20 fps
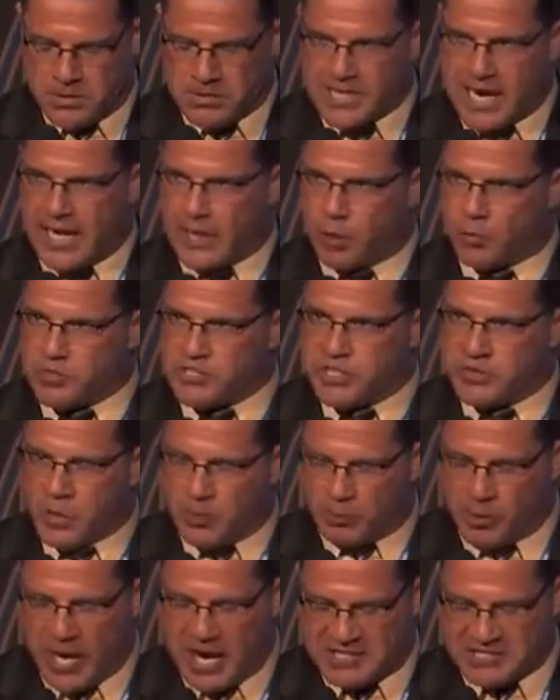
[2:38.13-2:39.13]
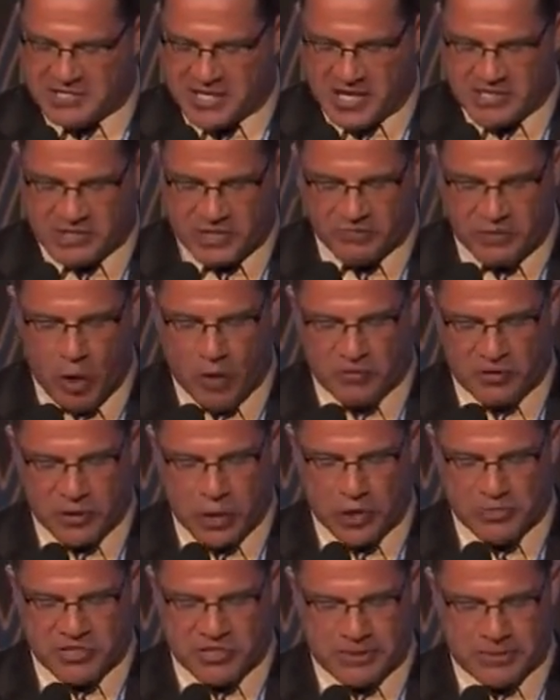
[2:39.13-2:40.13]
Tyler was in the process of
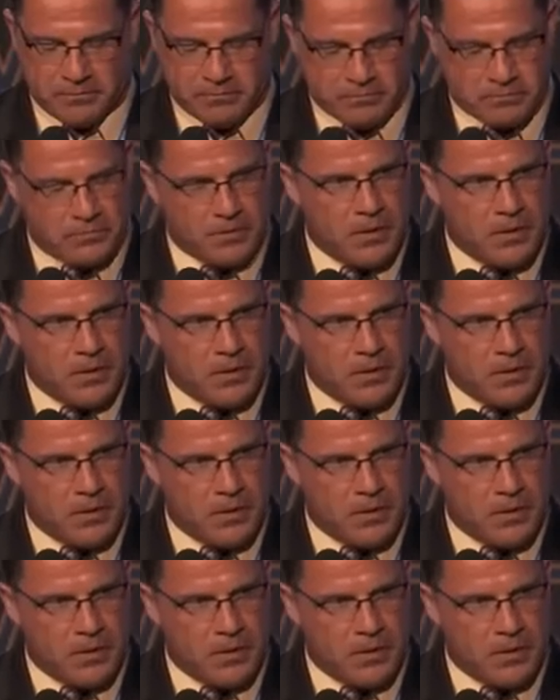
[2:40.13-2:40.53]
overdosing.